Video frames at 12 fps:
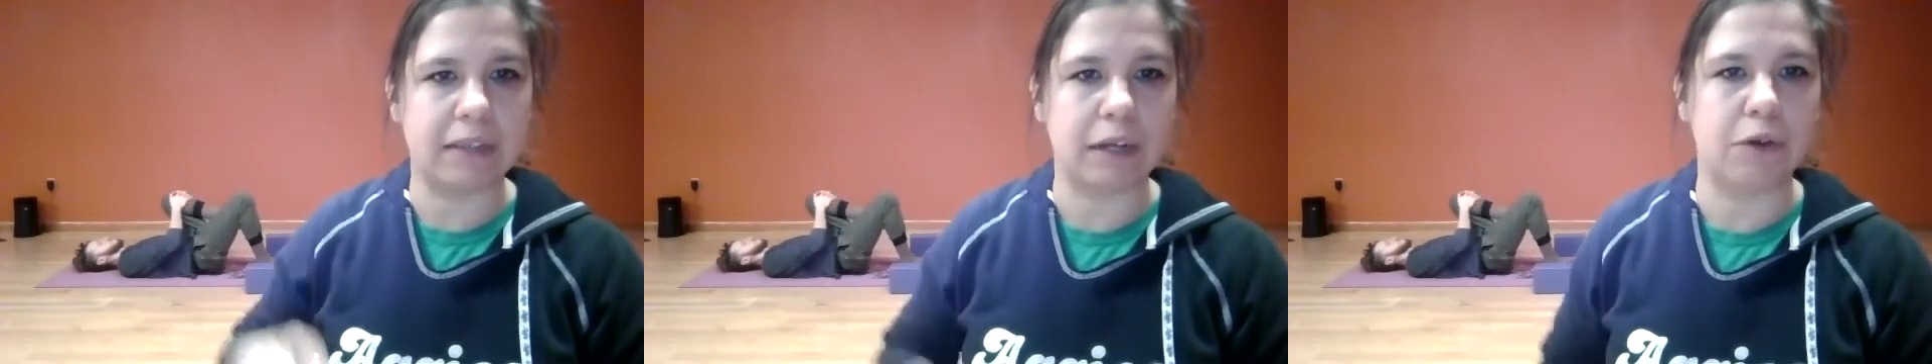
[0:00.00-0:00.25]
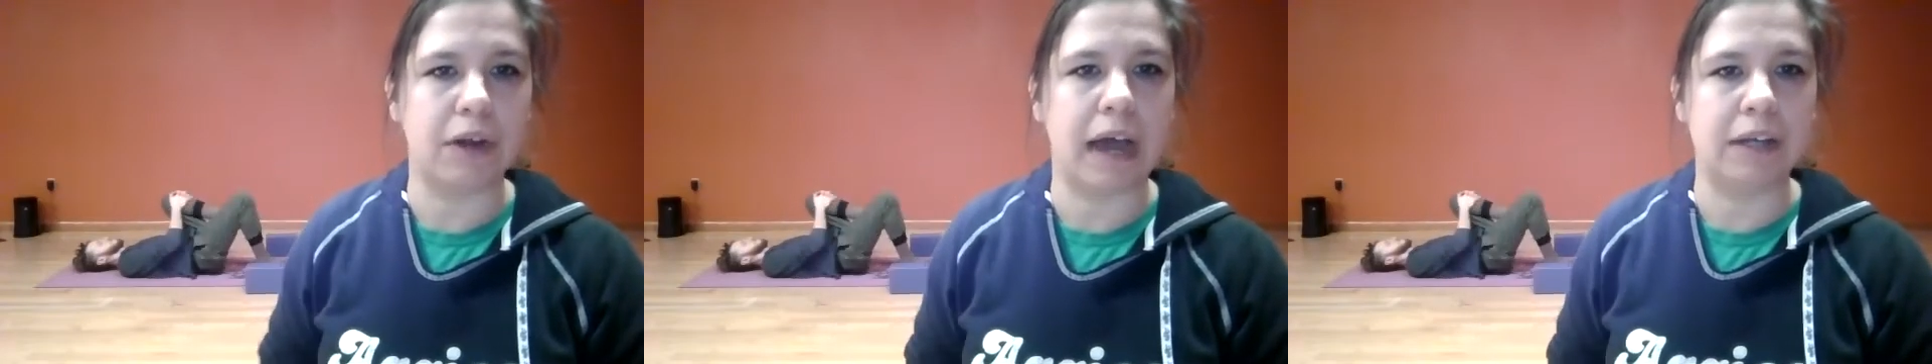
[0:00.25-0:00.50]
that
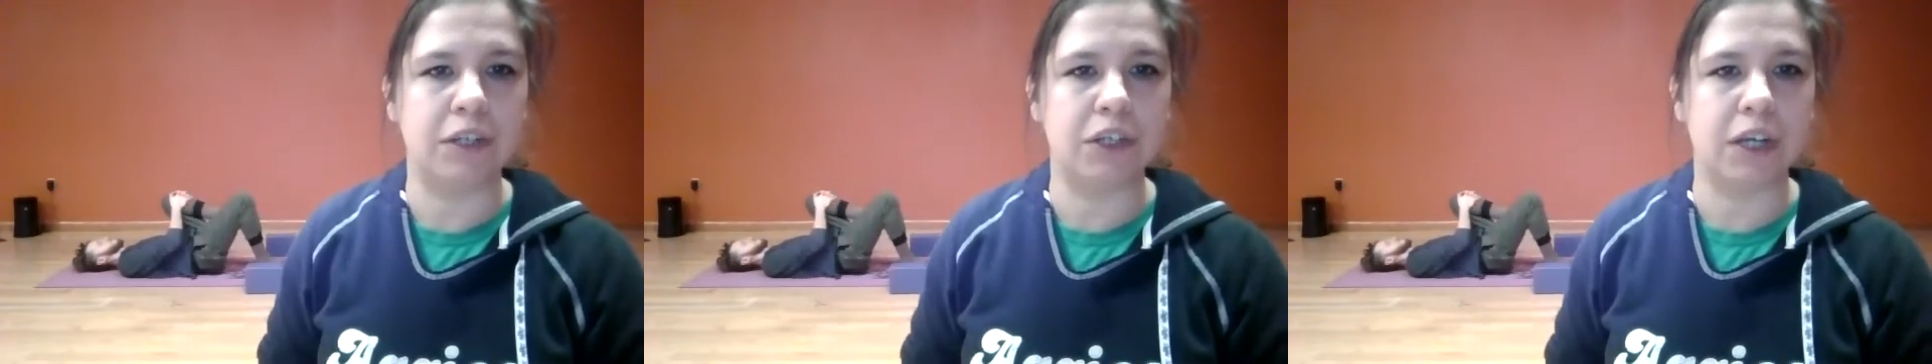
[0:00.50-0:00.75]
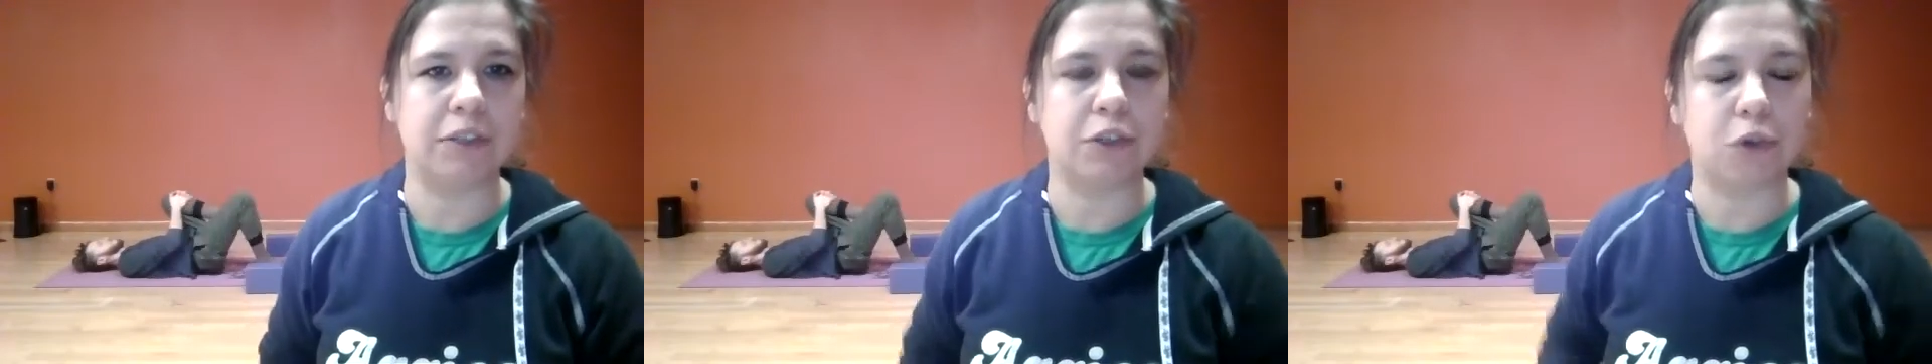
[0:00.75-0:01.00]
are not
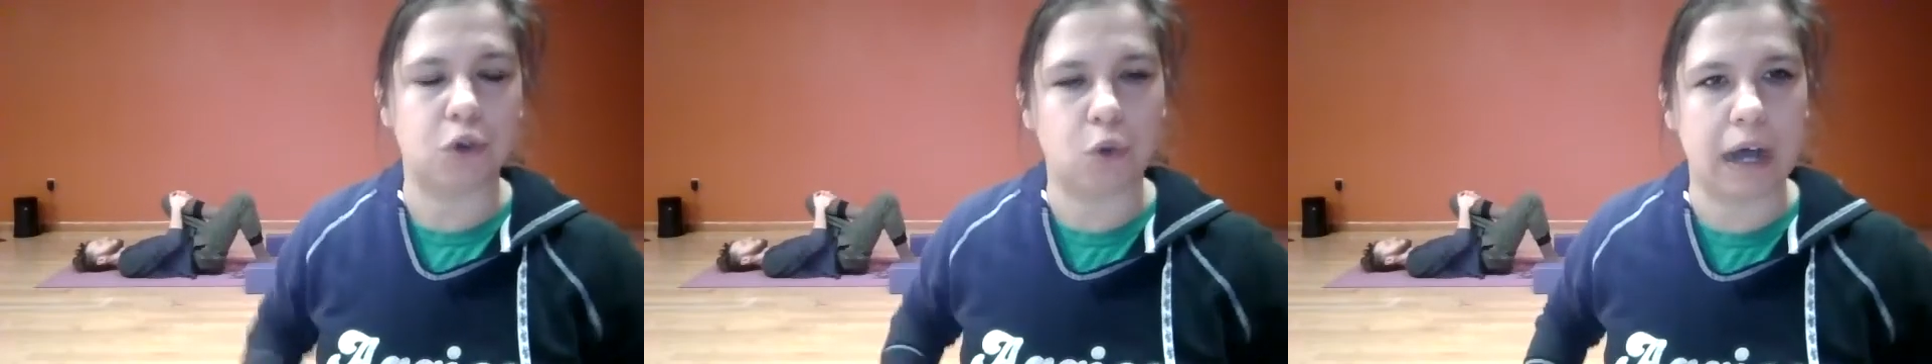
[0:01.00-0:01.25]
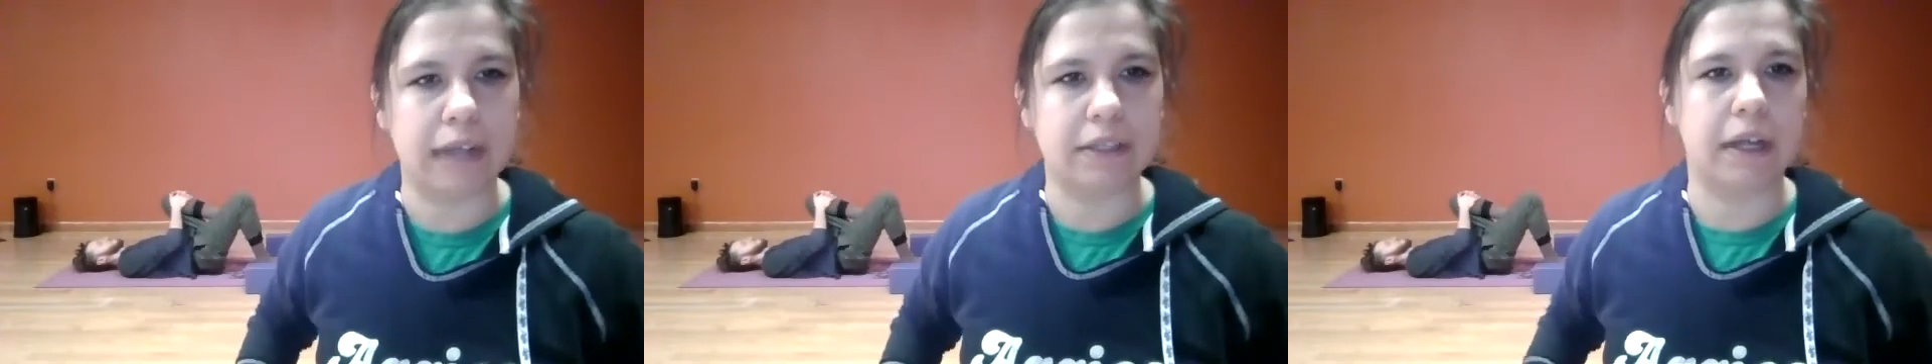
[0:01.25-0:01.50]
just your
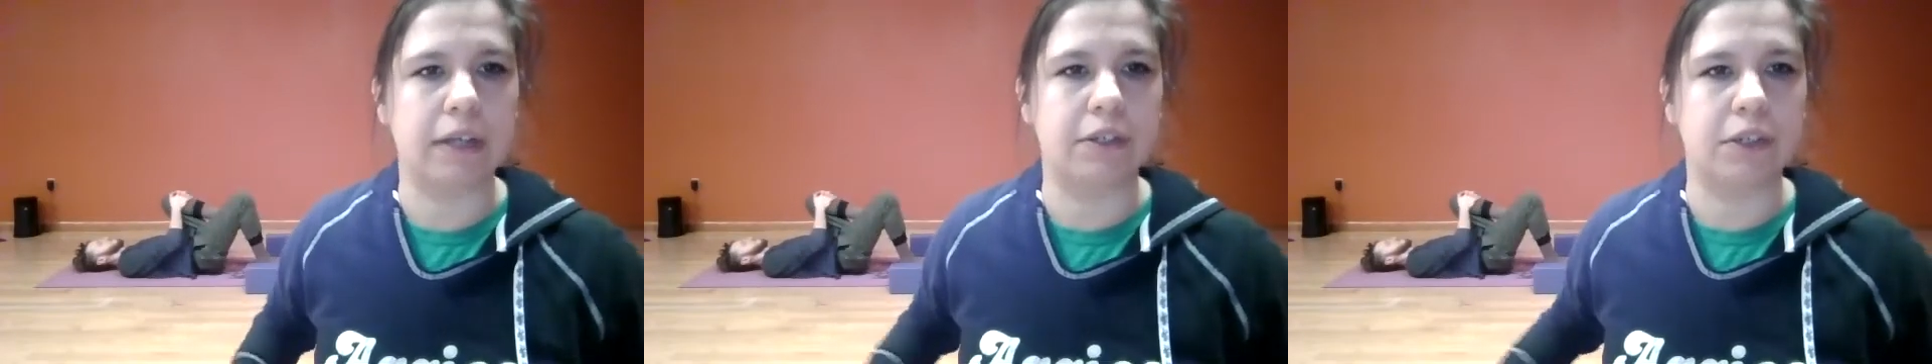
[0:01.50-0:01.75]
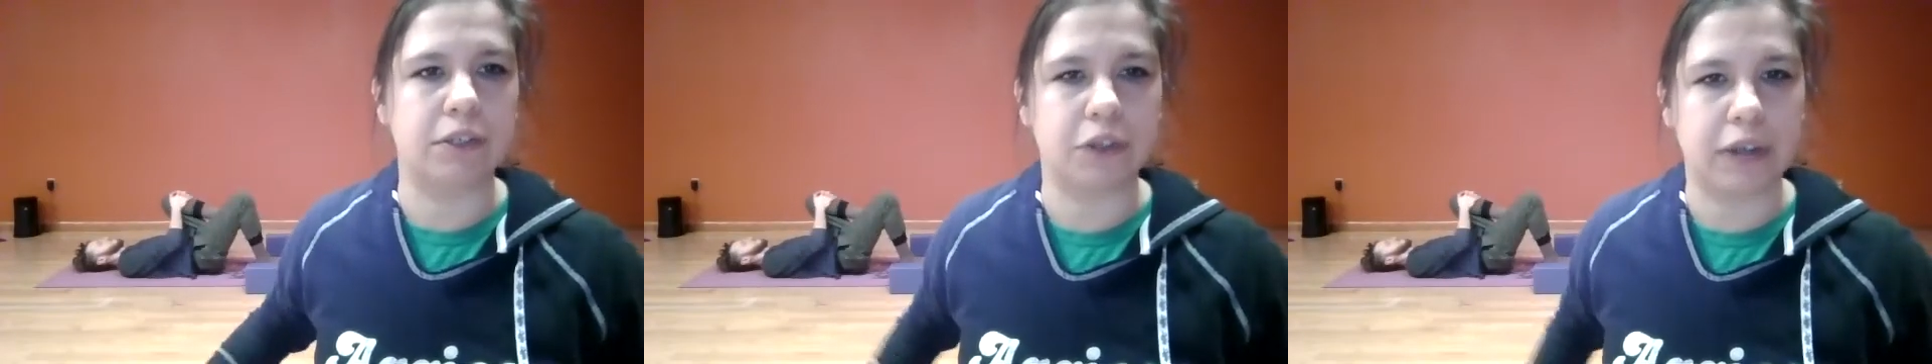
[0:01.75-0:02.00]
quads, not
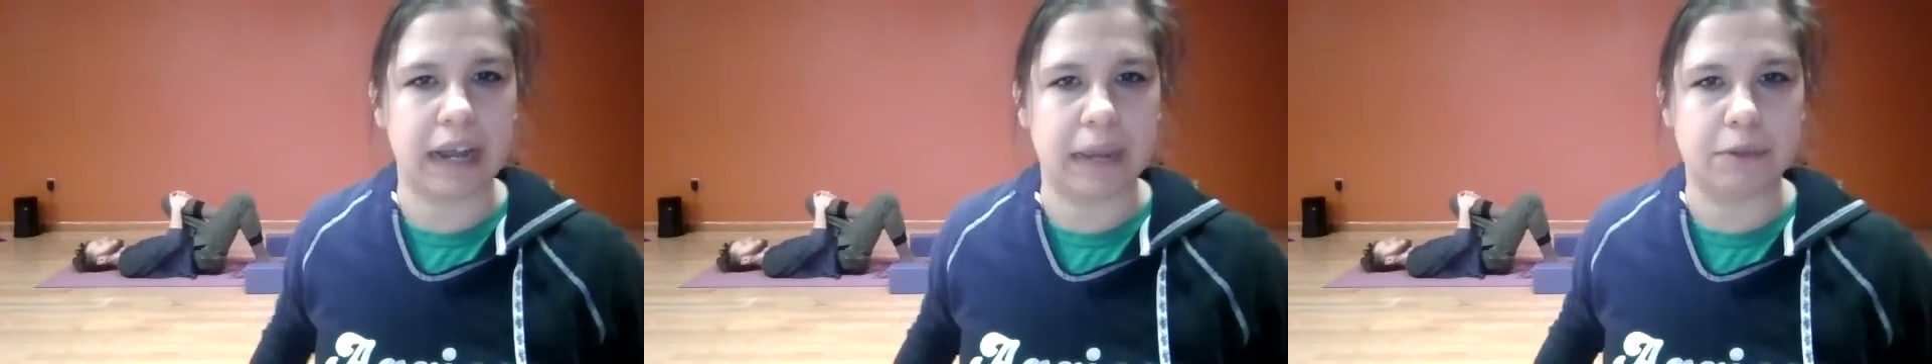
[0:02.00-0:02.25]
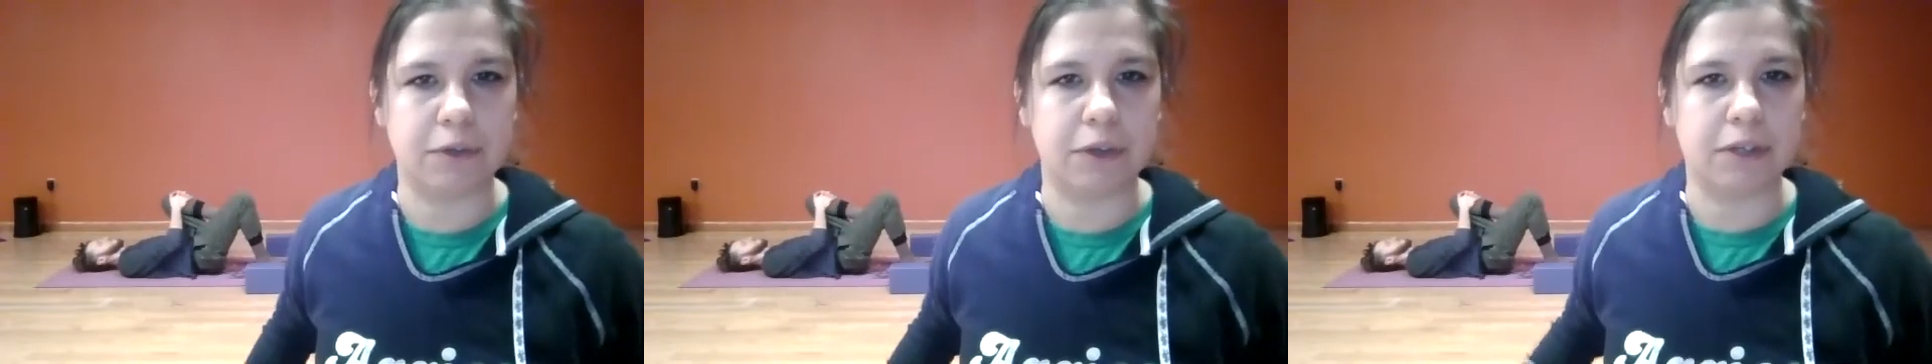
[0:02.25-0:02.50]
just your
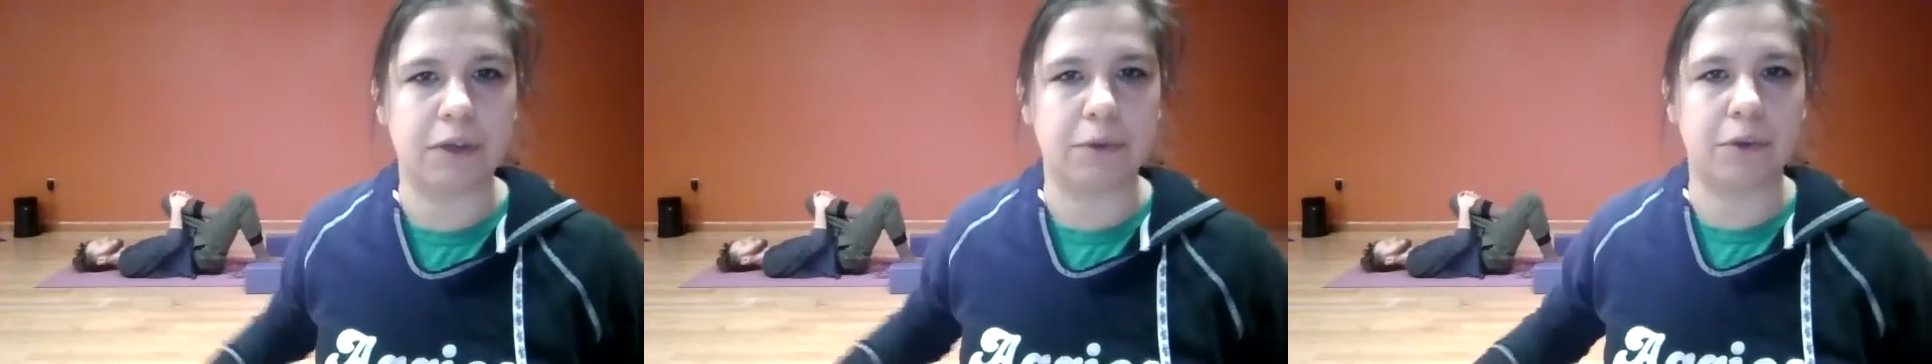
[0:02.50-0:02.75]
hamstrings, right?